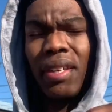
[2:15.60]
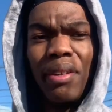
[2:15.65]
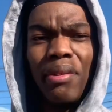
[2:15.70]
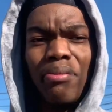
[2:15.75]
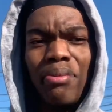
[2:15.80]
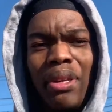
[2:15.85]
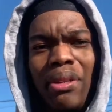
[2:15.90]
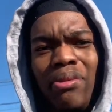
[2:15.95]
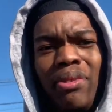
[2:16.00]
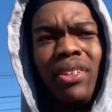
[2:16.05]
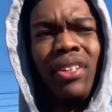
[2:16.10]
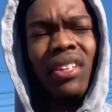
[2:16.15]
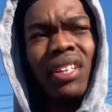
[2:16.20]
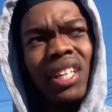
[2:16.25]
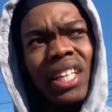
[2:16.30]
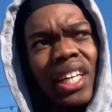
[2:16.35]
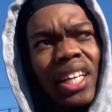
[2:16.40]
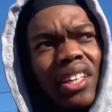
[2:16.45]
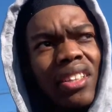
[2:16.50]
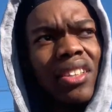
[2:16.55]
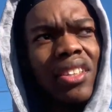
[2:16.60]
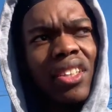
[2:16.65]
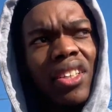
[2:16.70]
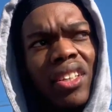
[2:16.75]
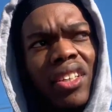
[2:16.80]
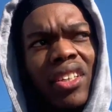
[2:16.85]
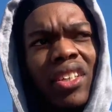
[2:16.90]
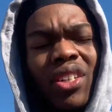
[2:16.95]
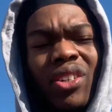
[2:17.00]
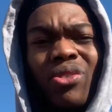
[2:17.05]
maybe like the
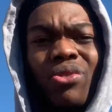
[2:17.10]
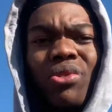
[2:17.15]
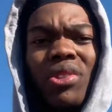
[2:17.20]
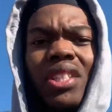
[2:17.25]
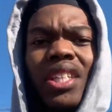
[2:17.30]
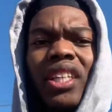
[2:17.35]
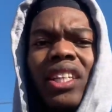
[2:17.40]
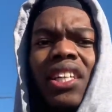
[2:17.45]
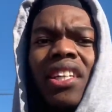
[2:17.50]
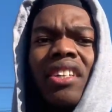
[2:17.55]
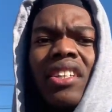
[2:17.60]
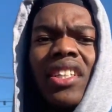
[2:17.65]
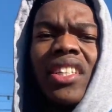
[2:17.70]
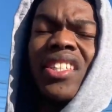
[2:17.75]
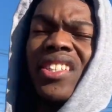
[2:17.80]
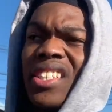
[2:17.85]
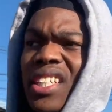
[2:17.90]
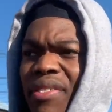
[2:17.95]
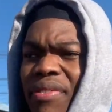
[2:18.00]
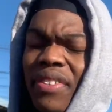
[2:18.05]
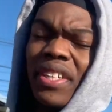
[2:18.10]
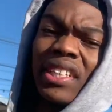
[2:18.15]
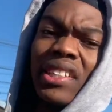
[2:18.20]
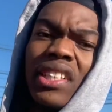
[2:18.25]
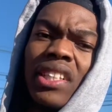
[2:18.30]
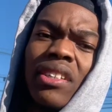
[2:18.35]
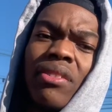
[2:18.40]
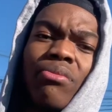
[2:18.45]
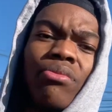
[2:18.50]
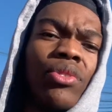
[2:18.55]
load shedding is
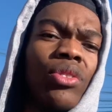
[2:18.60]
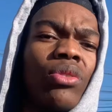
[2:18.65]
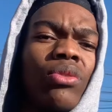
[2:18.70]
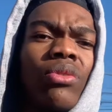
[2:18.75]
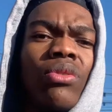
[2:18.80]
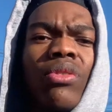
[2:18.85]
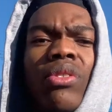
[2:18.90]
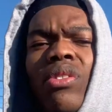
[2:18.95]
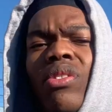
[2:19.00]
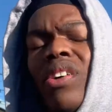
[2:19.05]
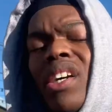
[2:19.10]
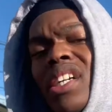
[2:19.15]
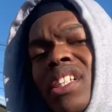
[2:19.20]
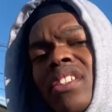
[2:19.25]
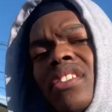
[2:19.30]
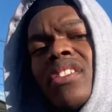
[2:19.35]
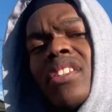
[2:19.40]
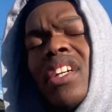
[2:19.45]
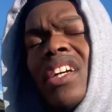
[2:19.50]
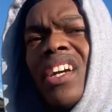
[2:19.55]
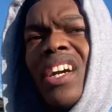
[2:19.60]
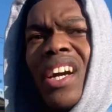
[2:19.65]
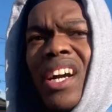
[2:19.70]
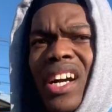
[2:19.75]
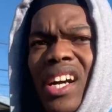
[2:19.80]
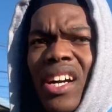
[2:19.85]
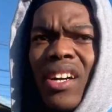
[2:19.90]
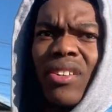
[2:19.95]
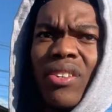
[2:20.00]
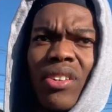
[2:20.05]
affecting him too or what.
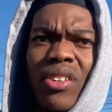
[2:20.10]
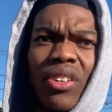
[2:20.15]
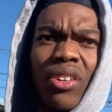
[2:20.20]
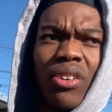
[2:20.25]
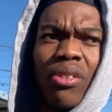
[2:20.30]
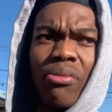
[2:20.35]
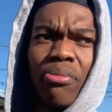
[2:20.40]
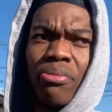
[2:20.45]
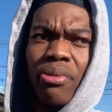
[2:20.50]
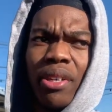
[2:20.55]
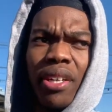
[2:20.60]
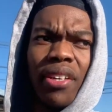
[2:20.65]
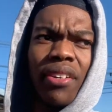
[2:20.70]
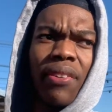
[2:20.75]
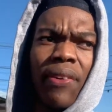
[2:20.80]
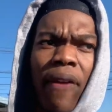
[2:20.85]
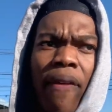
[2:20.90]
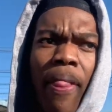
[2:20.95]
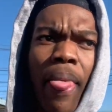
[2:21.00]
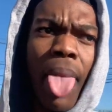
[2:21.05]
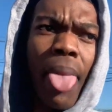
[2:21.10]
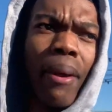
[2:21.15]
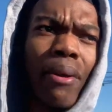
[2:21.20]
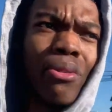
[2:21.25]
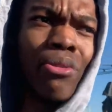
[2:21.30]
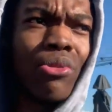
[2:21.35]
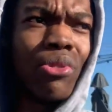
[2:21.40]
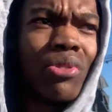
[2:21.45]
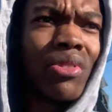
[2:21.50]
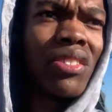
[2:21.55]
I don't know, but
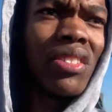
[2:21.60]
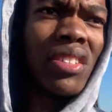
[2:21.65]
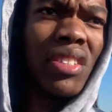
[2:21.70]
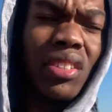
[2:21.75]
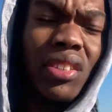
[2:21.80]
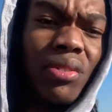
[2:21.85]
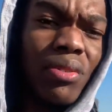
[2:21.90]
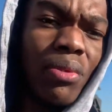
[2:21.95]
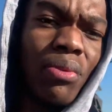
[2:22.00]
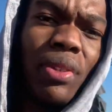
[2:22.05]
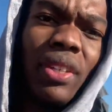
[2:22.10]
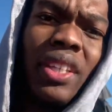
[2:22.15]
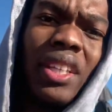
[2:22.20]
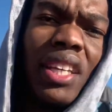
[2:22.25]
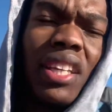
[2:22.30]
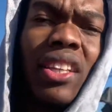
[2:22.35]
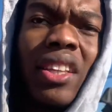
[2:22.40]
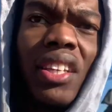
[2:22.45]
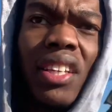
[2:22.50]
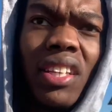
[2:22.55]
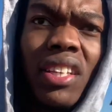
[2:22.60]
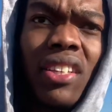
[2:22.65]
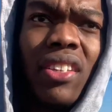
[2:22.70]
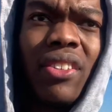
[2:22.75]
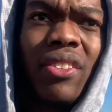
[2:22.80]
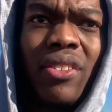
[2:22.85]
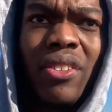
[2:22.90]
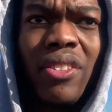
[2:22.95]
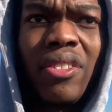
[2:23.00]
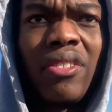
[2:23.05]
we'll see when we get there,
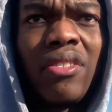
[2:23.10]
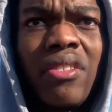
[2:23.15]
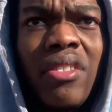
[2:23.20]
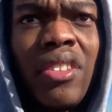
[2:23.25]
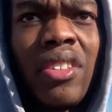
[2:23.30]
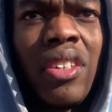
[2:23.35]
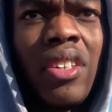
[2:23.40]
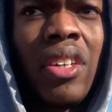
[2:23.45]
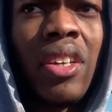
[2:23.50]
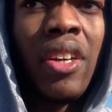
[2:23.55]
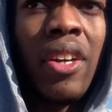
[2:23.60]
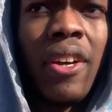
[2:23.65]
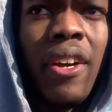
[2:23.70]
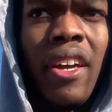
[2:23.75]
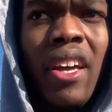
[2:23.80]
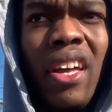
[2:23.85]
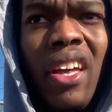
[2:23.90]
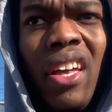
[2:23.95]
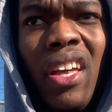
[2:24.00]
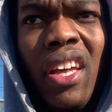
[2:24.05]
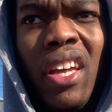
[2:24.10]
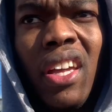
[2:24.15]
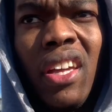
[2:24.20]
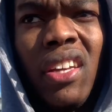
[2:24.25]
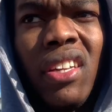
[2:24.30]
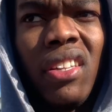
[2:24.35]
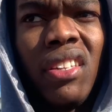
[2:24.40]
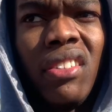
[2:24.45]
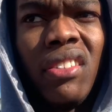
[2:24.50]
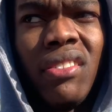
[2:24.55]
you know.
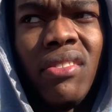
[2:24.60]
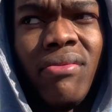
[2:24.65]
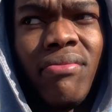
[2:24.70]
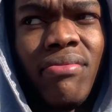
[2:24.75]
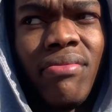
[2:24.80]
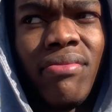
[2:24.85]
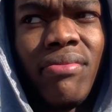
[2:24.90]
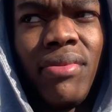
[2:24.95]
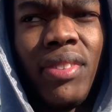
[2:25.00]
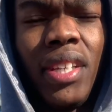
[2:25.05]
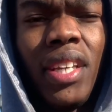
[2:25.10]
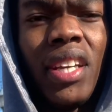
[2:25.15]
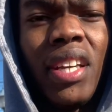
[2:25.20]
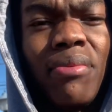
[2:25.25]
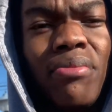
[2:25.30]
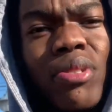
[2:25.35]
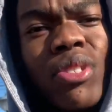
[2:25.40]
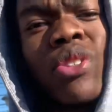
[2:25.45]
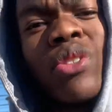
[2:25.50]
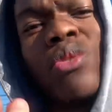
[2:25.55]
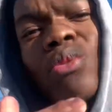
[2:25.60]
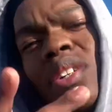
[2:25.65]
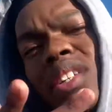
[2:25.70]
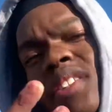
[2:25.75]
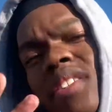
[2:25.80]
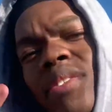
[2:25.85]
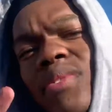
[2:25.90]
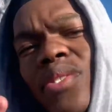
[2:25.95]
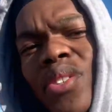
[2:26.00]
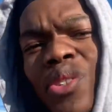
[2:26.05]
And yeah, I'm also
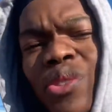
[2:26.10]
waiting for